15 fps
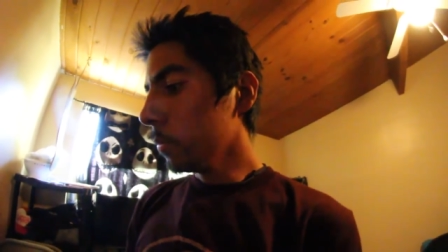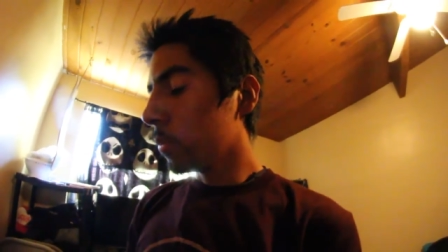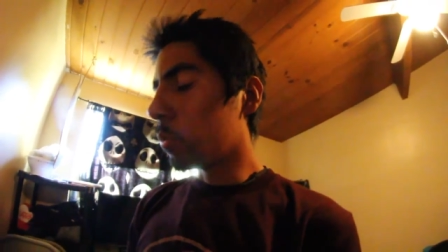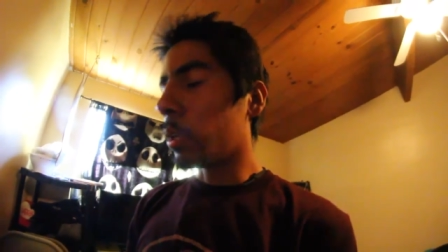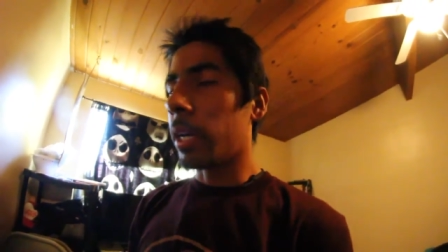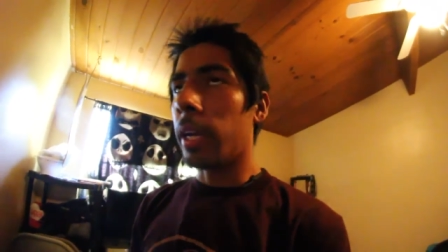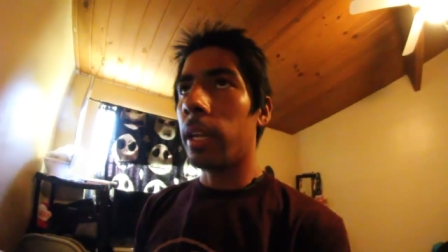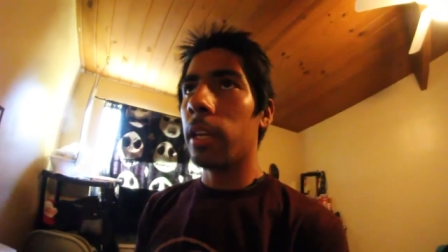
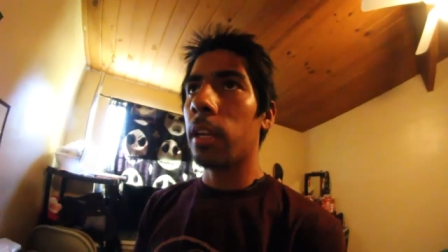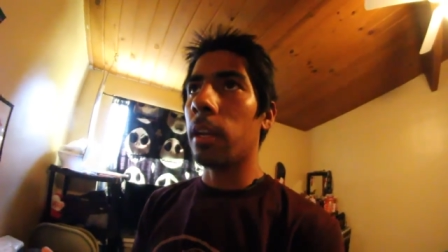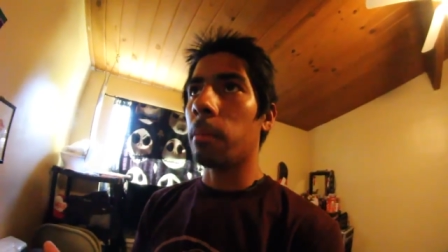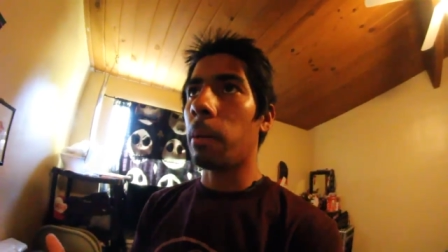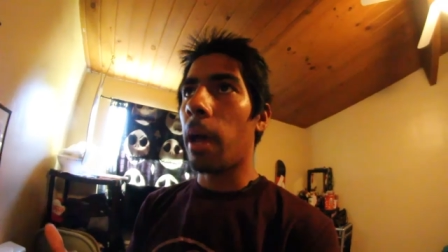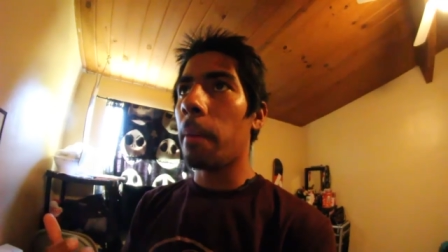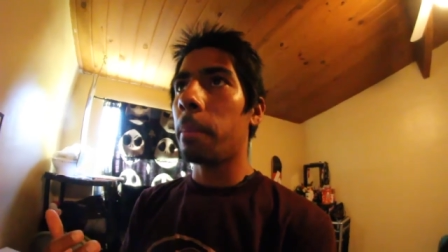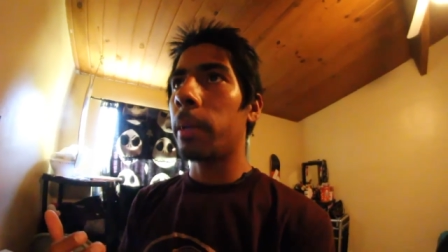what ended up
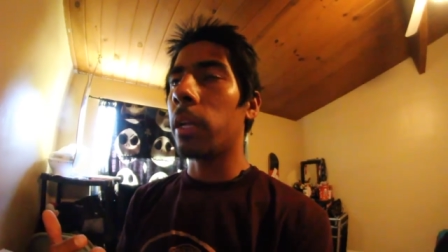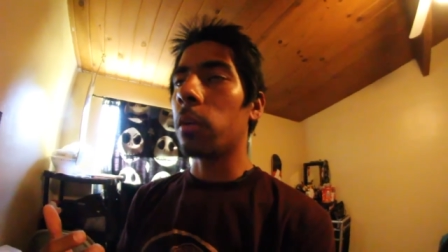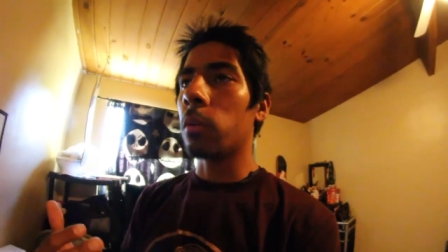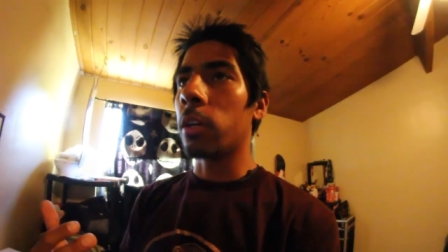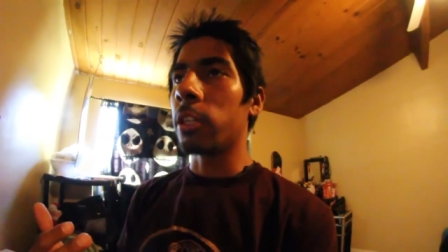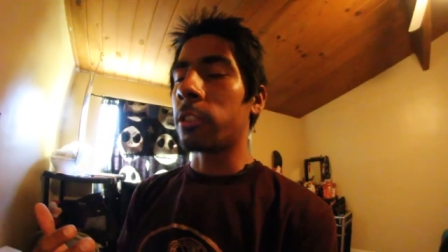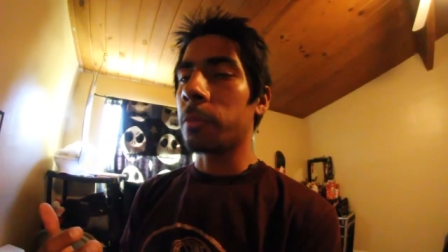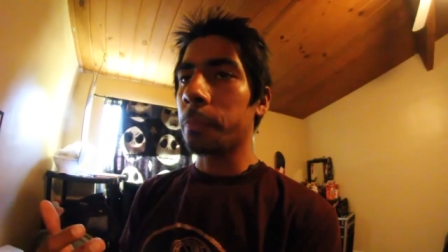happening
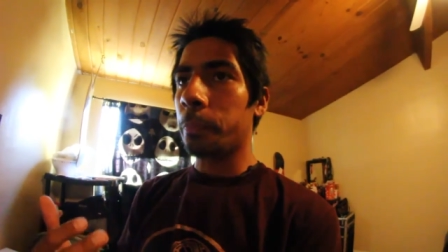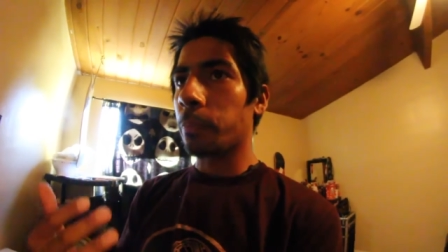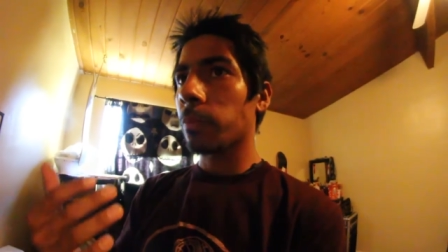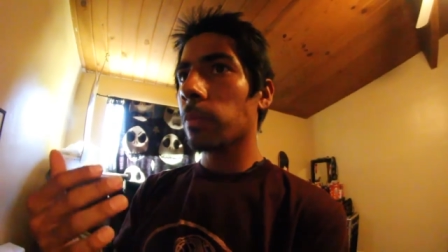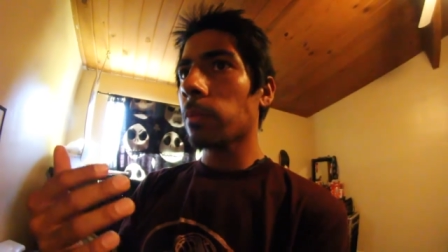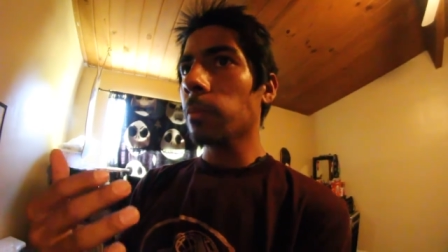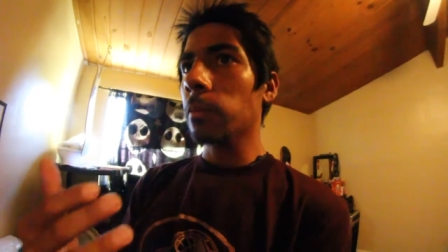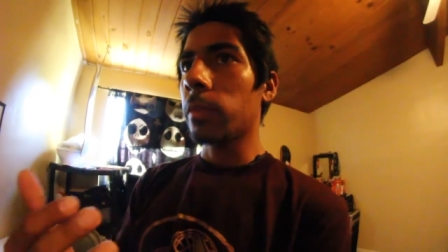was,
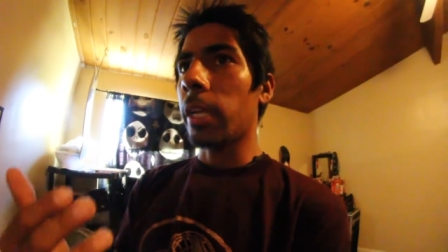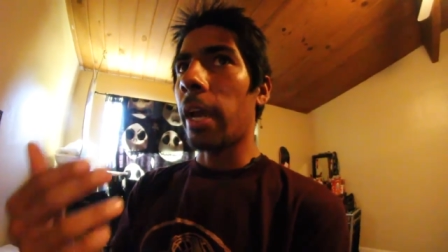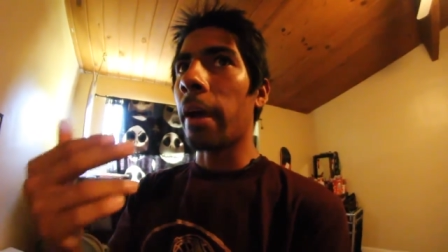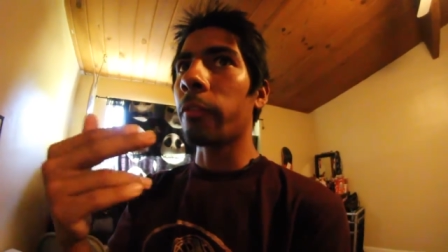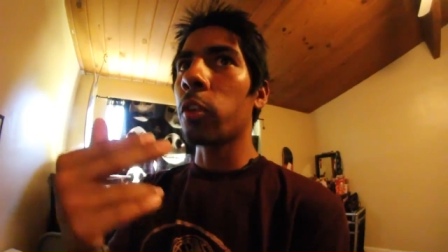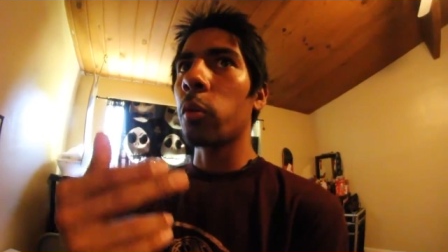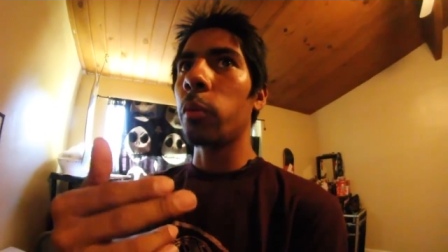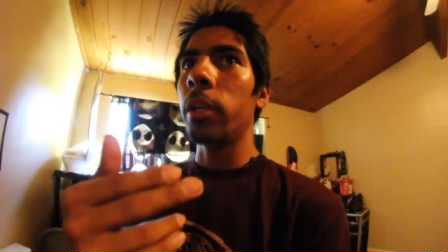
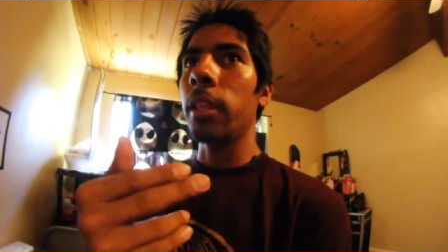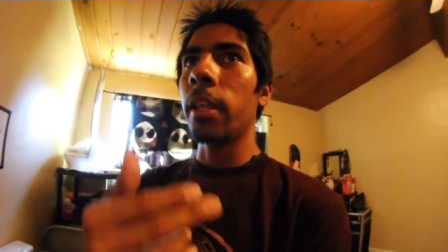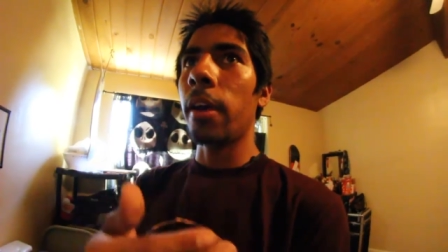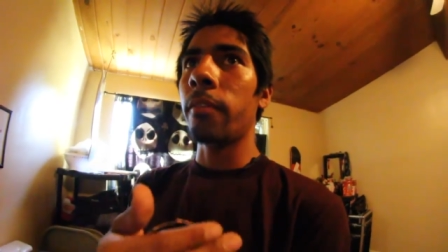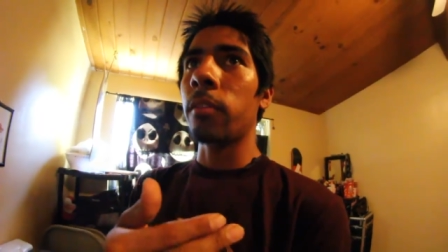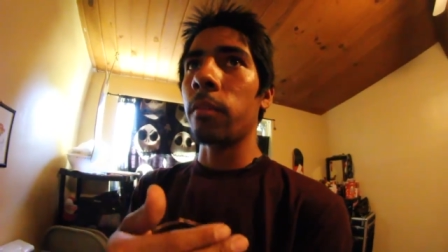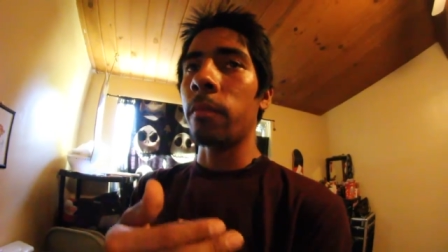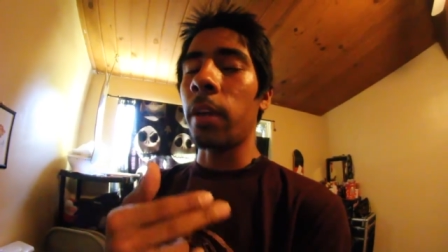after we
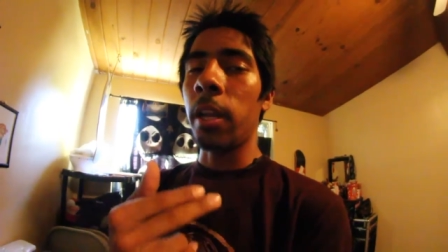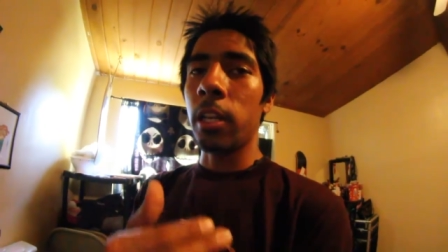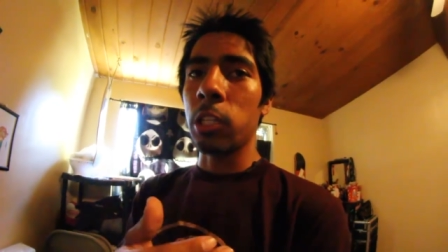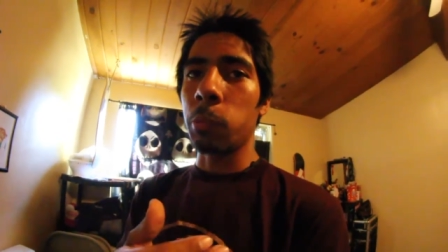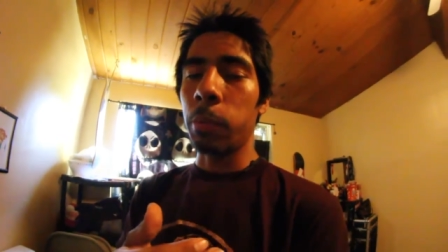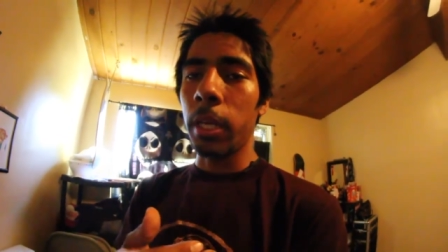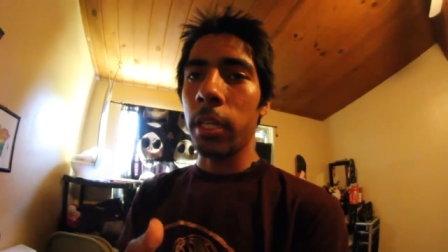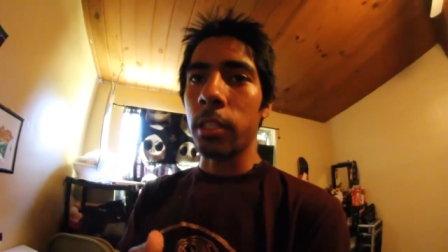left
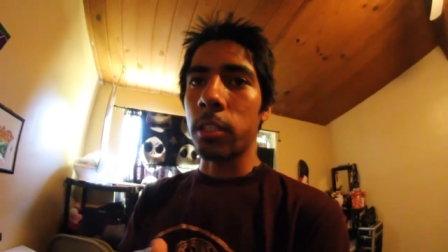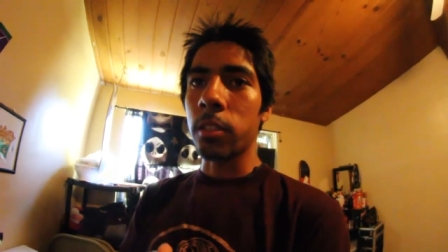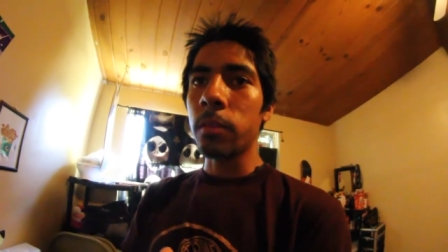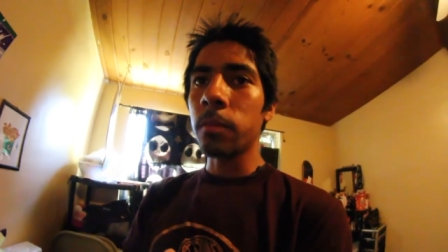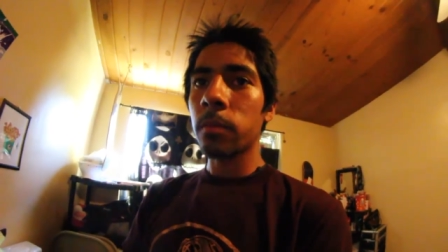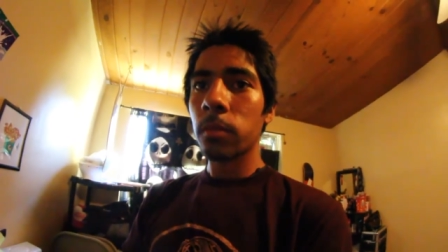Venice Beach,